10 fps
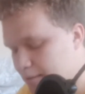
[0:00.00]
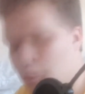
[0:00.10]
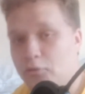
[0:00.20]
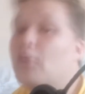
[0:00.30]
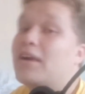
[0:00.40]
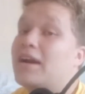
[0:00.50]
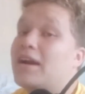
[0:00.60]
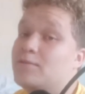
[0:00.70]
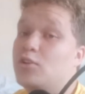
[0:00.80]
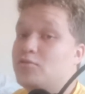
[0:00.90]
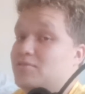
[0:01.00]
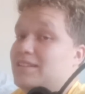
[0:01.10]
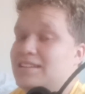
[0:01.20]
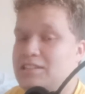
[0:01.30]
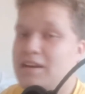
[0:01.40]
Well, for not really
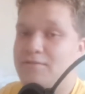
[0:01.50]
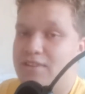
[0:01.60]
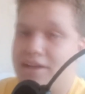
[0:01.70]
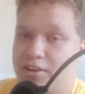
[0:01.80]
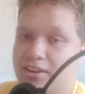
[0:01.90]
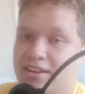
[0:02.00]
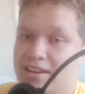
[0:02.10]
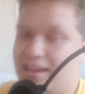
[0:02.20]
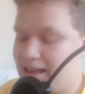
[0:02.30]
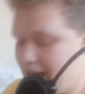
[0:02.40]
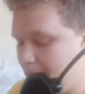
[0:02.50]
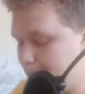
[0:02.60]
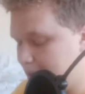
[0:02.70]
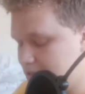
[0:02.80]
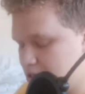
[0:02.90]
long time, forever,
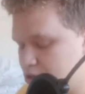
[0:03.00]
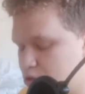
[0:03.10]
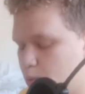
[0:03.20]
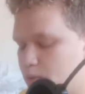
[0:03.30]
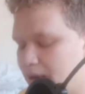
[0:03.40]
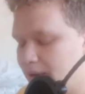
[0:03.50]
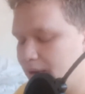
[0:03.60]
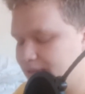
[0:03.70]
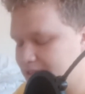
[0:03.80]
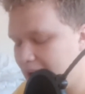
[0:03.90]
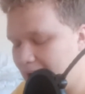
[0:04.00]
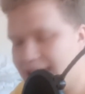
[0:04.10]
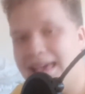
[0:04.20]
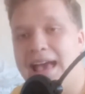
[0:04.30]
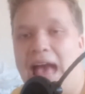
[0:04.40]
but you'll never die,
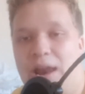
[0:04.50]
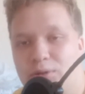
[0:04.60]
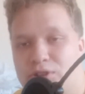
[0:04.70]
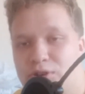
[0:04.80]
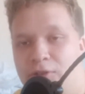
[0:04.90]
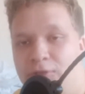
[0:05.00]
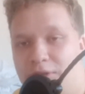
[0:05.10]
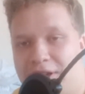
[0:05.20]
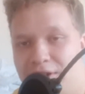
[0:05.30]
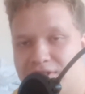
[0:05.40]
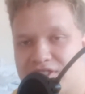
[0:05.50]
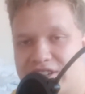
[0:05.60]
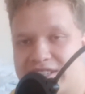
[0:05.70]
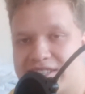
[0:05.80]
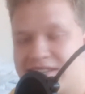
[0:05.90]
and also you're fully
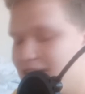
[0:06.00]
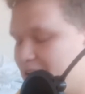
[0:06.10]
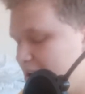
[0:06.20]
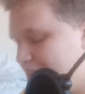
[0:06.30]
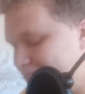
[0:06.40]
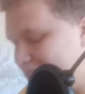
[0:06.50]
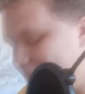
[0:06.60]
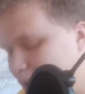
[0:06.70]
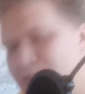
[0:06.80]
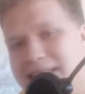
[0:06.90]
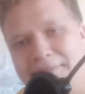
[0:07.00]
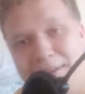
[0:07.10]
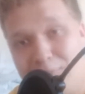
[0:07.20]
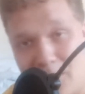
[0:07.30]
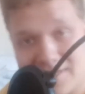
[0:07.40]
conscious. That was definitely
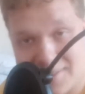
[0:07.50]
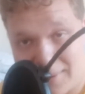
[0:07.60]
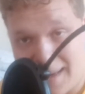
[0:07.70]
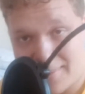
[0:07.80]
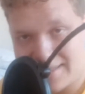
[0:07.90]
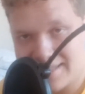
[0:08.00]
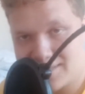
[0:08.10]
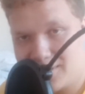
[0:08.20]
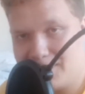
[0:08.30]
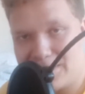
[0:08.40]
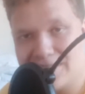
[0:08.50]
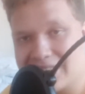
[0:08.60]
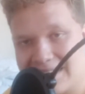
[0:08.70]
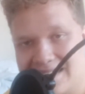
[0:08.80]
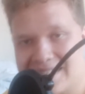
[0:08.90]
worse than what happened in this one, because
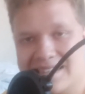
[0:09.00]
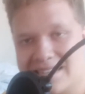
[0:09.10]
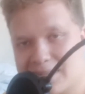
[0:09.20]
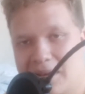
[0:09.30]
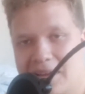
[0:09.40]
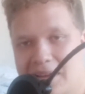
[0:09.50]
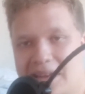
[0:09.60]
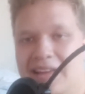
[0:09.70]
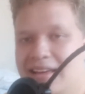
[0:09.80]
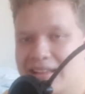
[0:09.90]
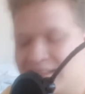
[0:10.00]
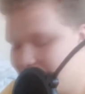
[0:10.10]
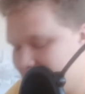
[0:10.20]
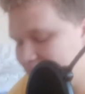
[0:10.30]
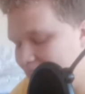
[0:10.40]
at least in this one,
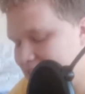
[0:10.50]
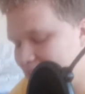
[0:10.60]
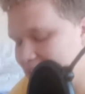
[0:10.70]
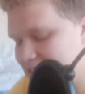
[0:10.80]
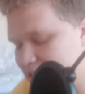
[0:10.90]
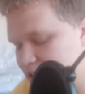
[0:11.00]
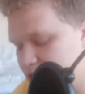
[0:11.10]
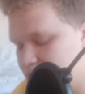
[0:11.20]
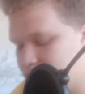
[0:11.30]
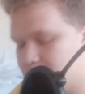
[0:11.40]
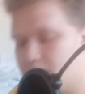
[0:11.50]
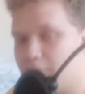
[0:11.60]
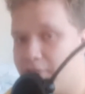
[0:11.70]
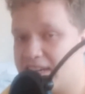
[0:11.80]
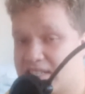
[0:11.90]
the guy's actually gonna
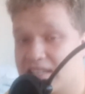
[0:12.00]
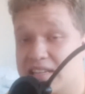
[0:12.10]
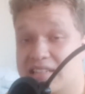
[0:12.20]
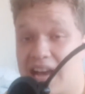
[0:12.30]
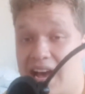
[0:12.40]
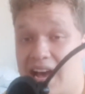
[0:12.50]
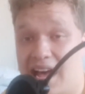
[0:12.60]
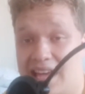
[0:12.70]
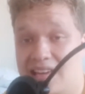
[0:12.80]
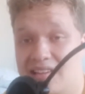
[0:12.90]
eventually die.